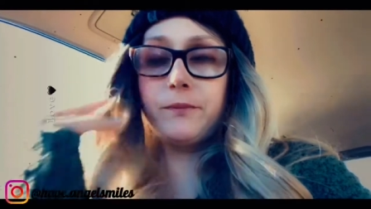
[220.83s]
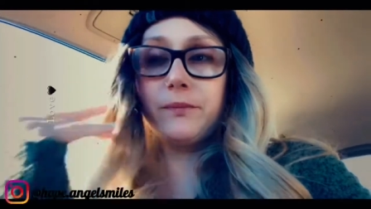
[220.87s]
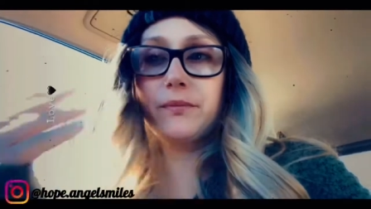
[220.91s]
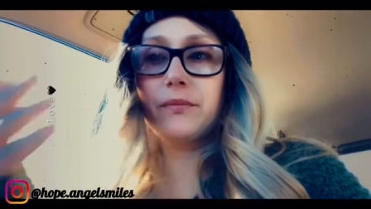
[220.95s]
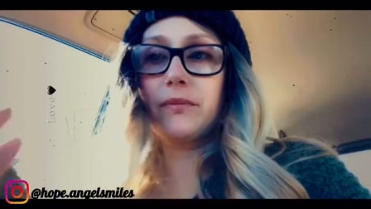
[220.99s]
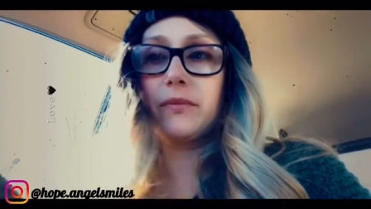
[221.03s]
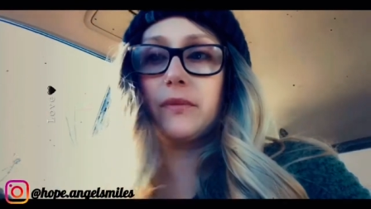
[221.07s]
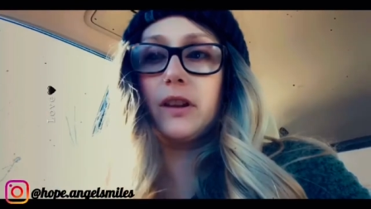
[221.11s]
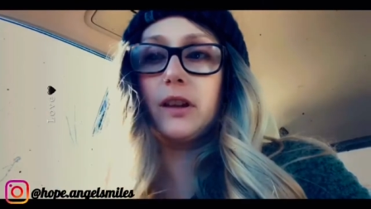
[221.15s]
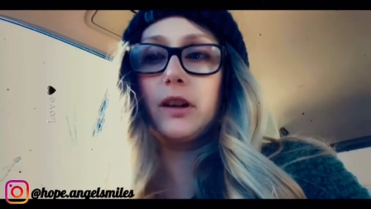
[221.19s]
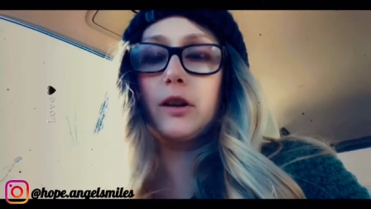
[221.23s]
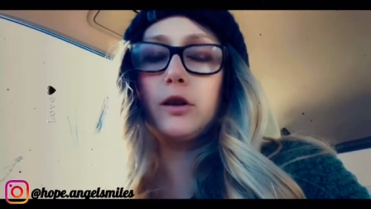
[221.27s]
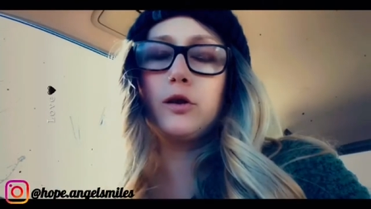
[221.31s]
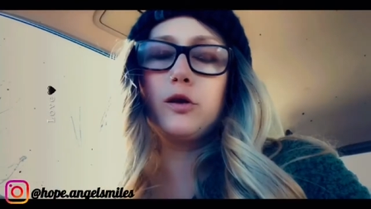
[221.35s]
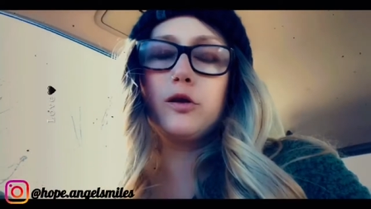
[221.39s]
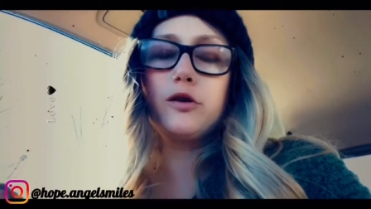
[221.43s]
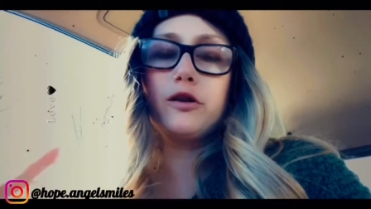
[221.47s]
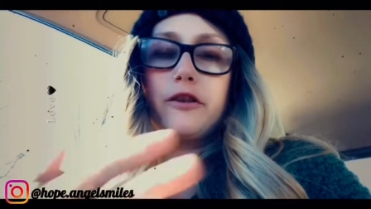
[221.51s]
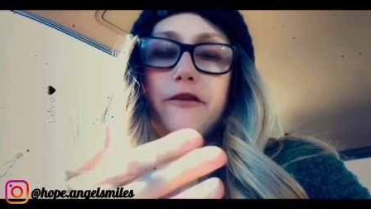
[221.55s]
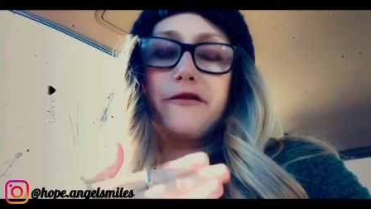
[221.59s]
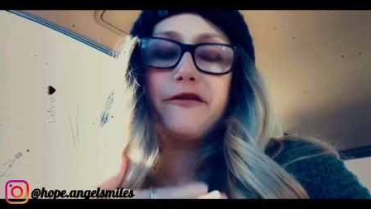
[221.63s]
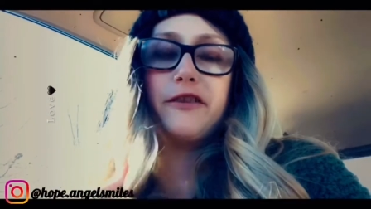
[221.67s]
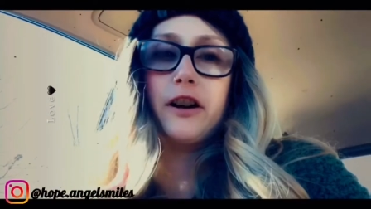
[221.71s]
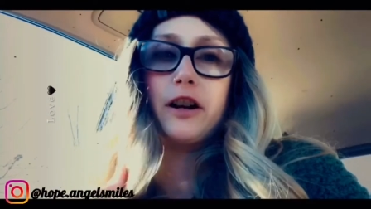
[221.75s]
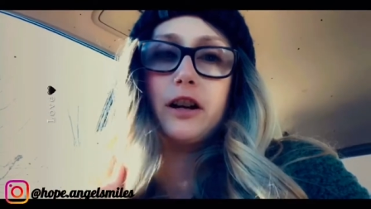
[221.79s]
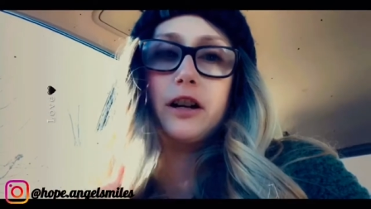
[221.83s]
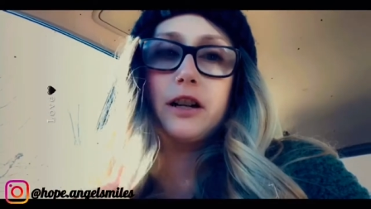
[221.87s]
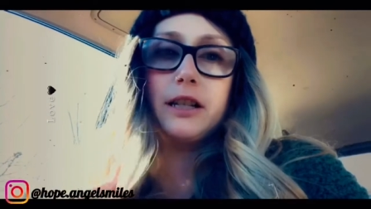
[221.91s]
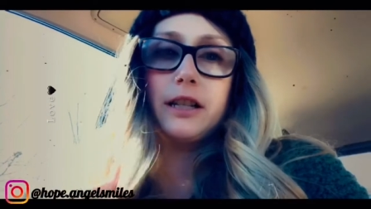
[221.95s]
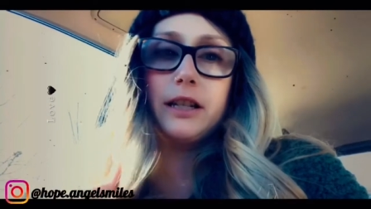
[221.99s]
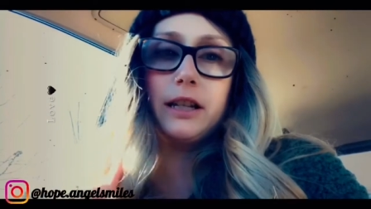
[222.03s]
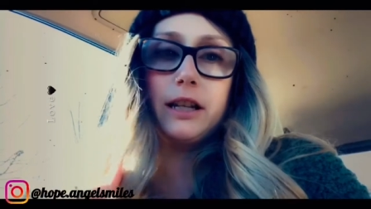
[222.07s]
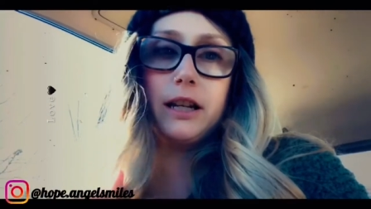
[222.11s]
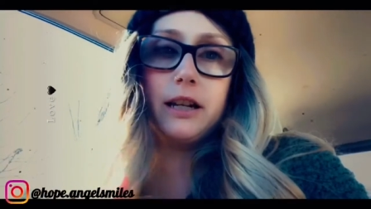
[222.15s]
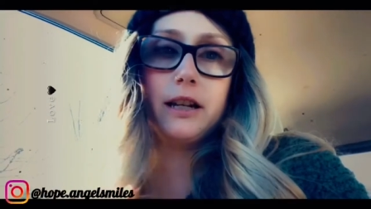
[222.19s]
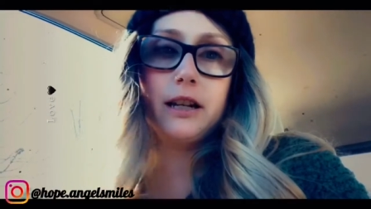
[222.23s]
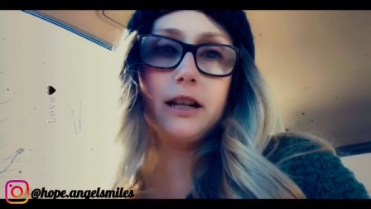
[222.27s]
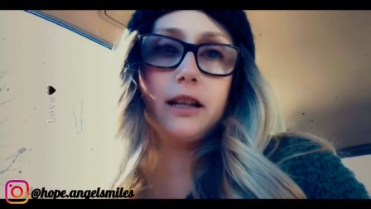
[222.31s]
your
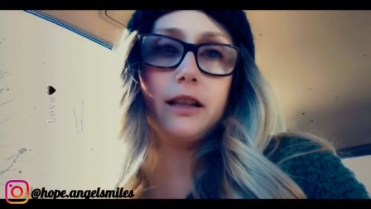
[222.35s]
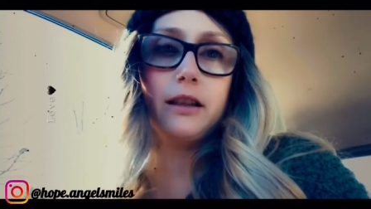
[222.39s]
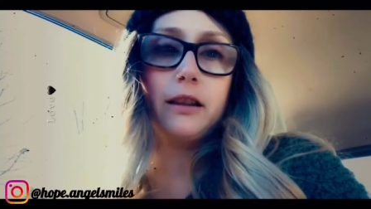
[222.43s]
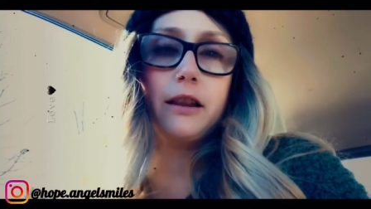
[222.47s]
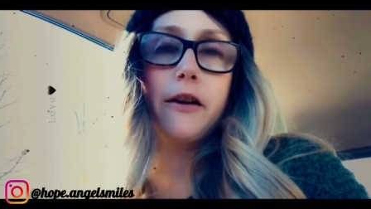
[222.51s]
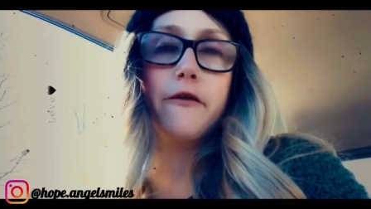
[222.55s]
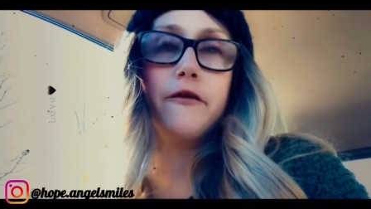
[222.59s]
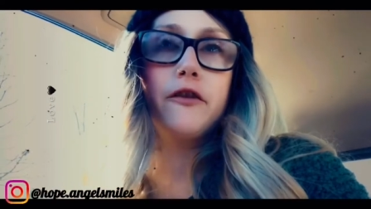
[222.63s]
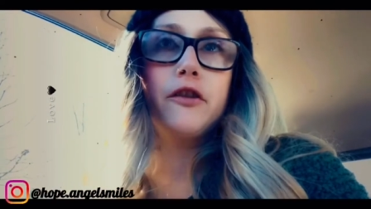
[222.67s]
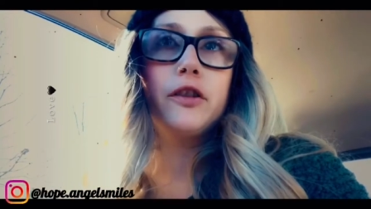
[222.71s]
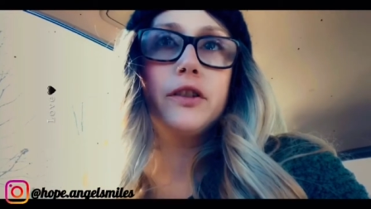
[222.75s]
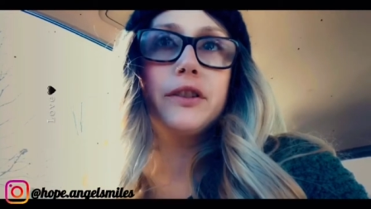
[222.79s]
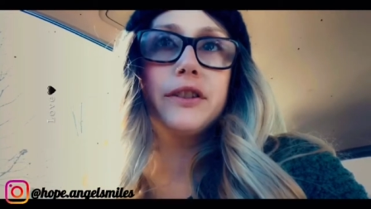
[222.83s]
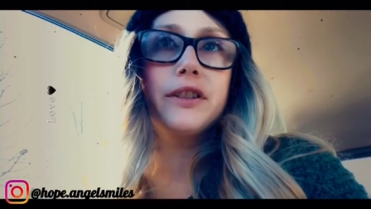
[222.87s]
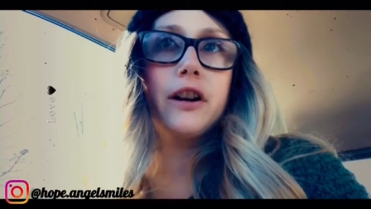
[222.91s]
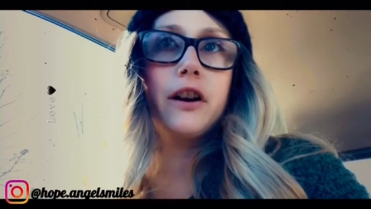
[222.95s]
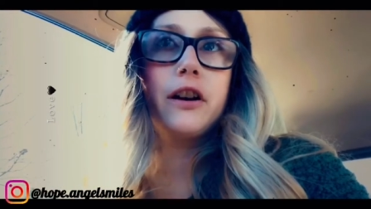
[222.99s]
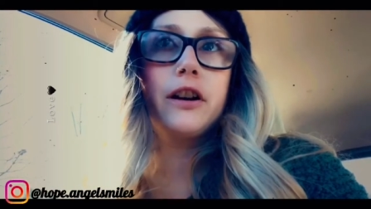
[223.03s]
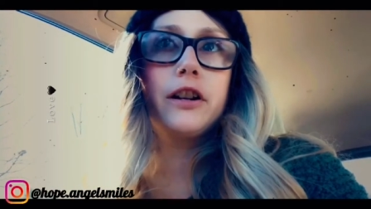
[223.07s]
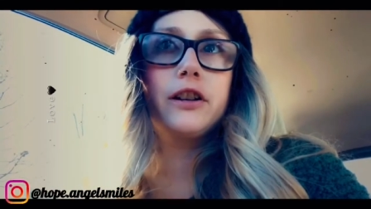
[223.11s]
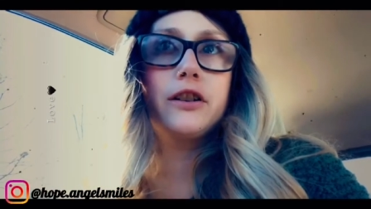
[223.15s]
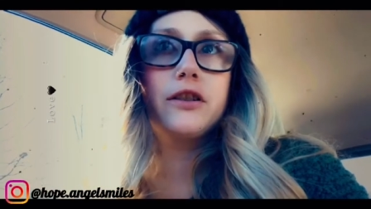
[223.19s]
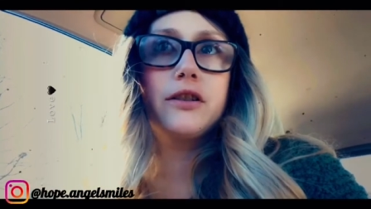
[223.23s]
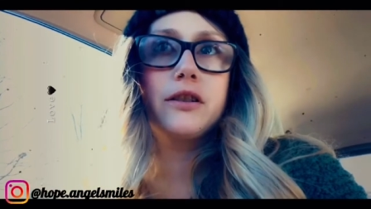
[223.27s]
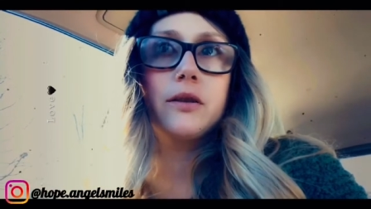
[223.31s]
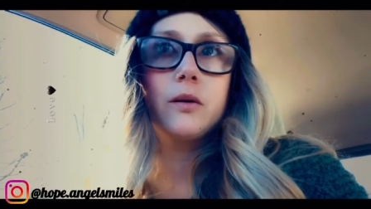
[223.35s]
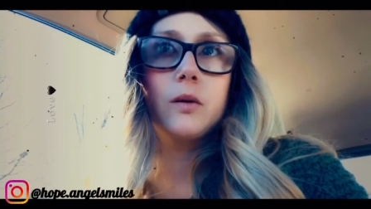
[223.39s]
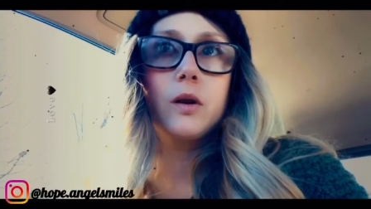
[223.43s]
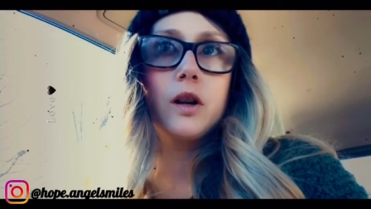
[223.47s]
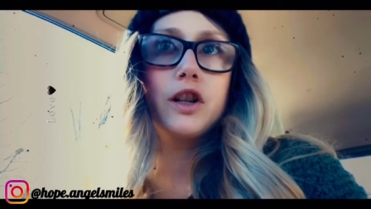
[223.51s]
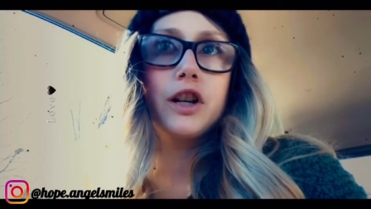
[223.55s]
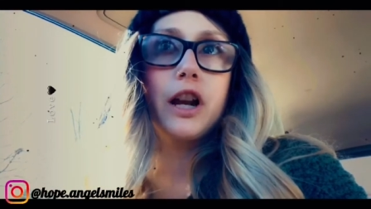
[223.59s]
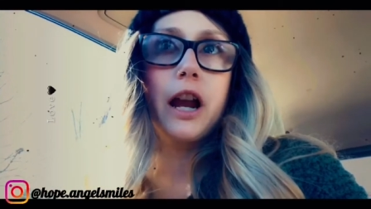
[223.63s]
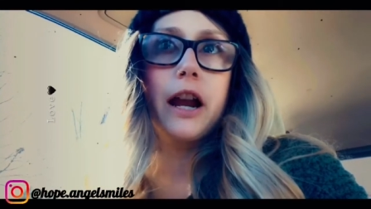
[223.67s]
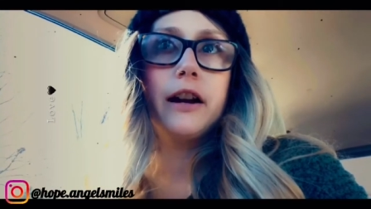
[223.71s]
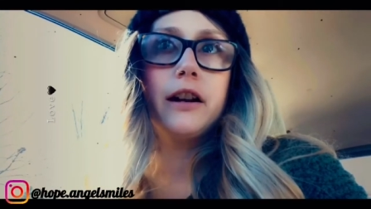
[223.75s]
ferritin levels are your storage iron.